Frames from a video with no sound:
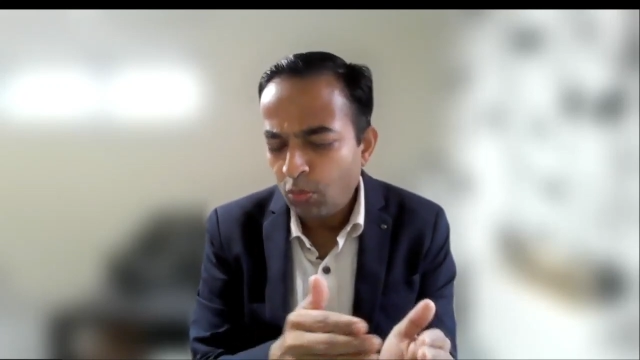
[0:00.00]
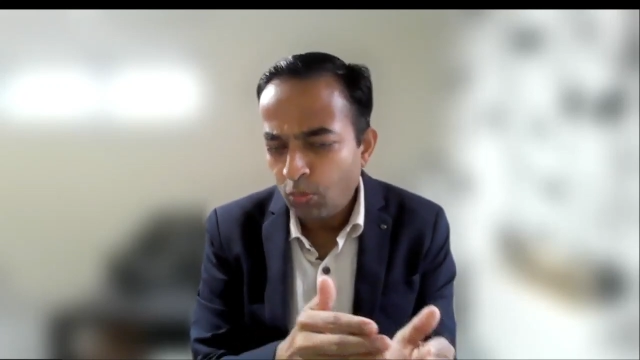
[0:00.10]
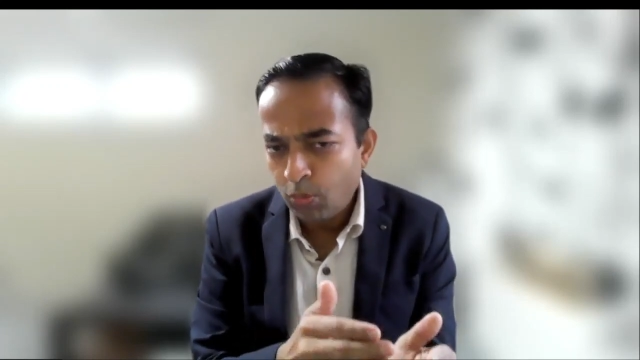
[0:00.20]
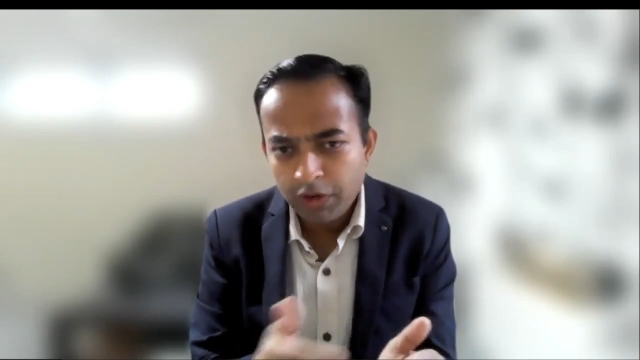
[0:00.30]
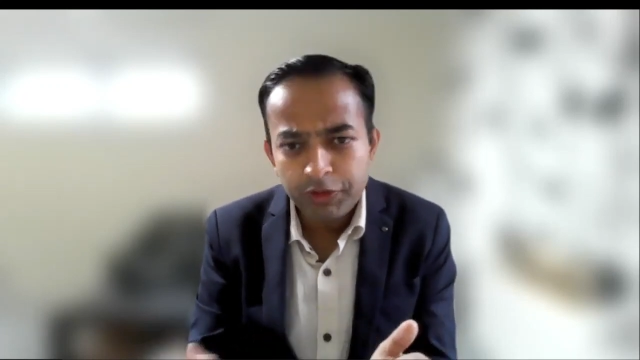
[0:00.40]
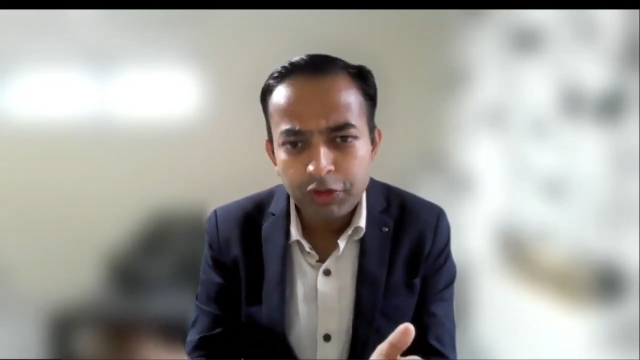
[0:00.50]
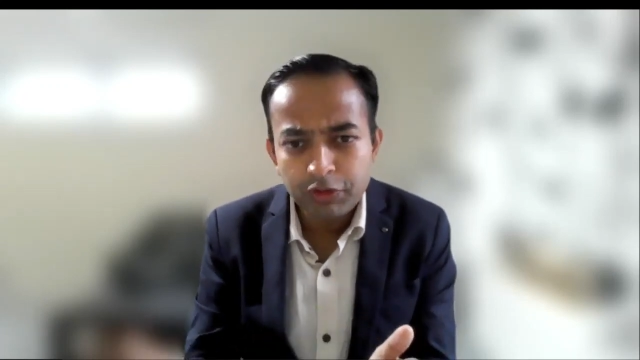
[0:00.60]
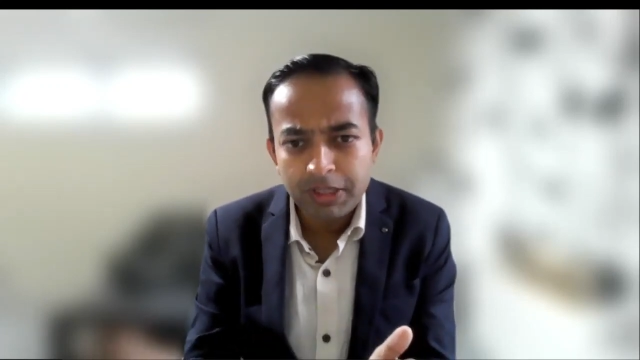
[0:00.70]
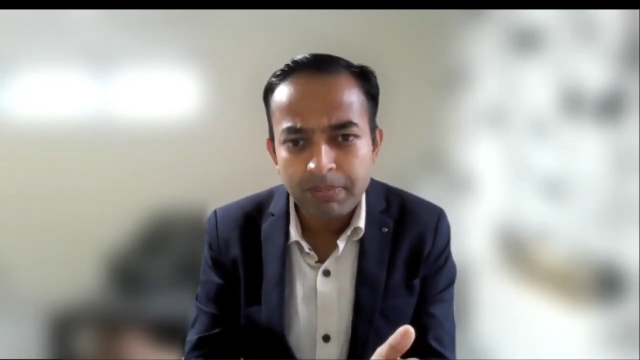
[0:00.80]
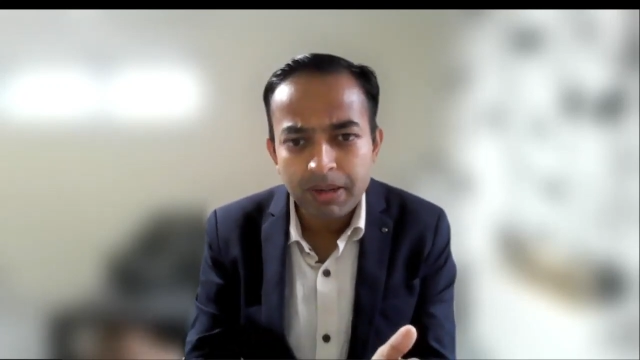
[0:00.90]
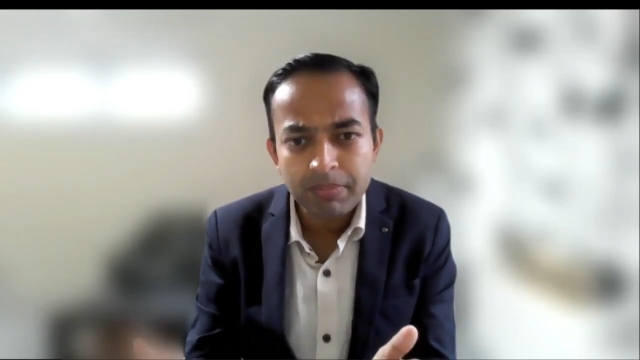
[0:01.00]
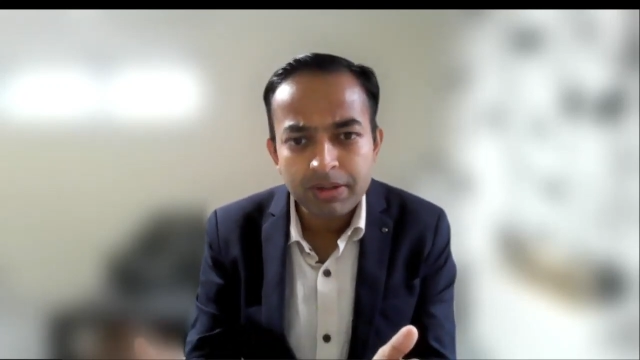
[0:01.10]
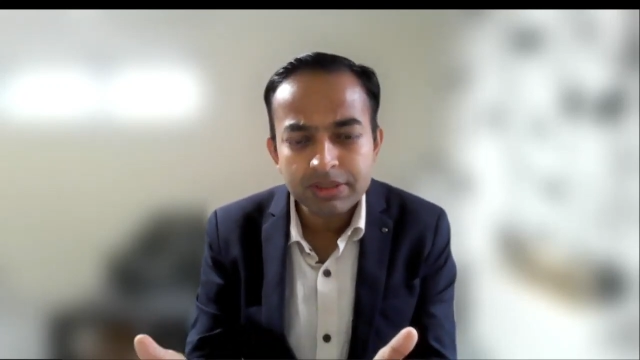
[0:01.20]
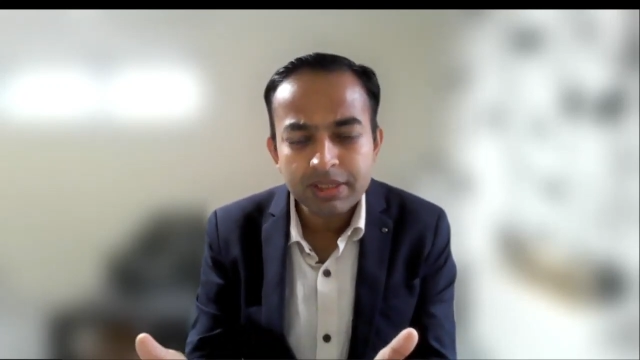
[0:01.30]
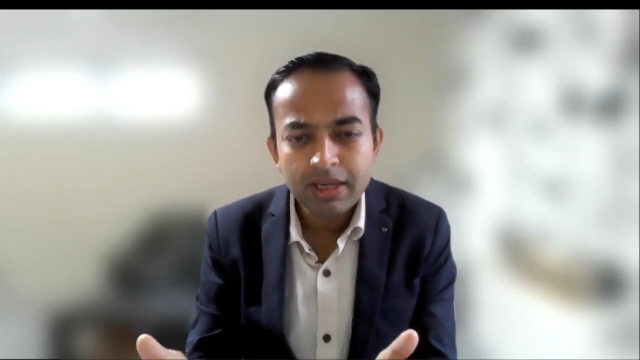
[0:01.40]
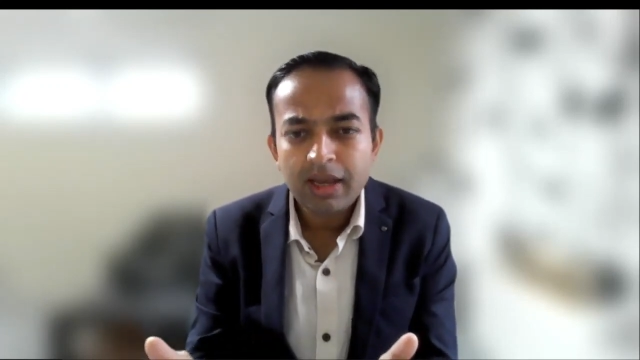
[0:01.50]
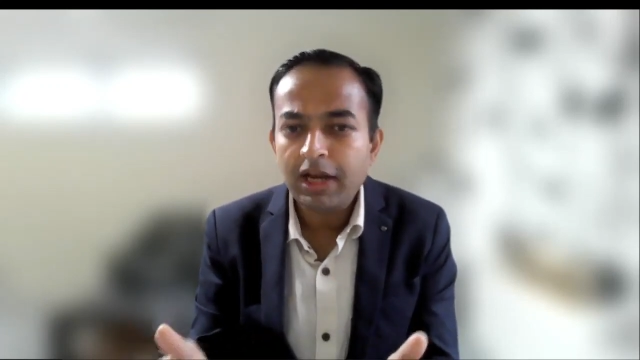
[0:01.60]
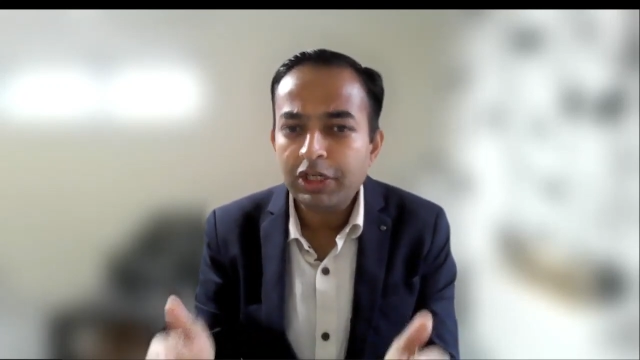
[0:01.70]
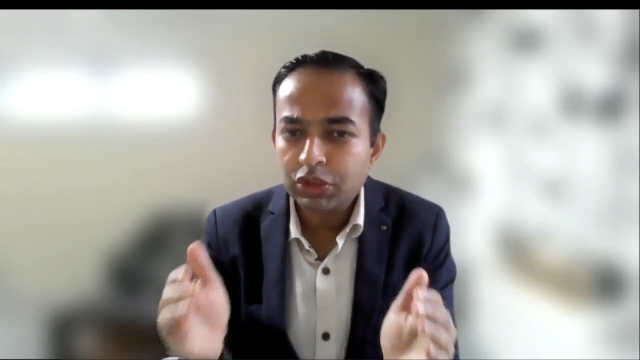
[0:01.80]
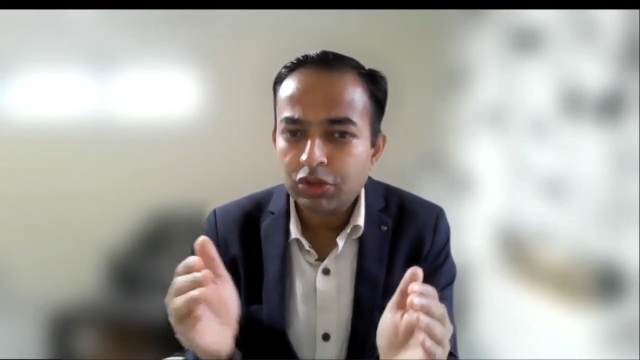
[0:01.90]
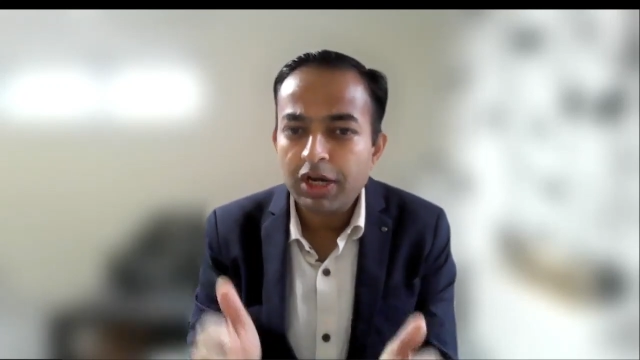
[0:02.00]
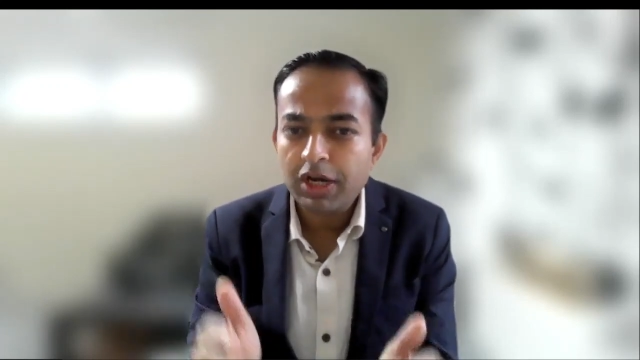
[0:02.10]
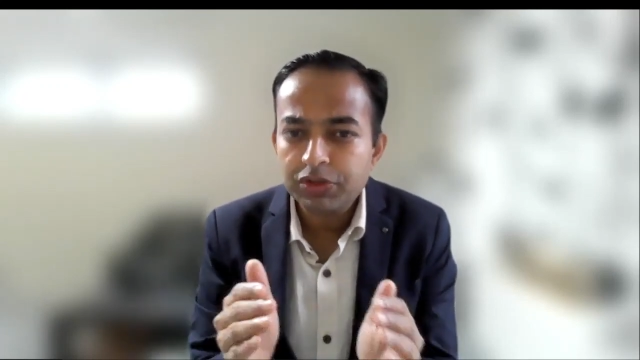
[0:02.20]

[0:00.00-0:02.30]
work with your team members, and try